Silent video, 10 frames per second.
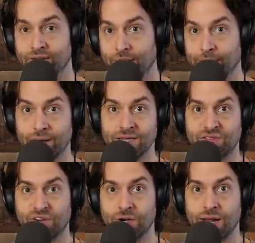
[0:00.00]
that
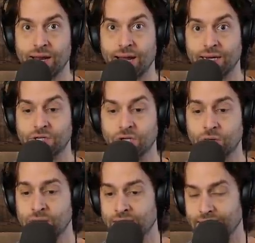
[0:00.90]
MeUndies figured out how to
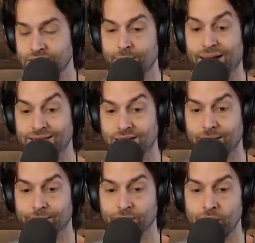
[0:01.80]
do is amazing.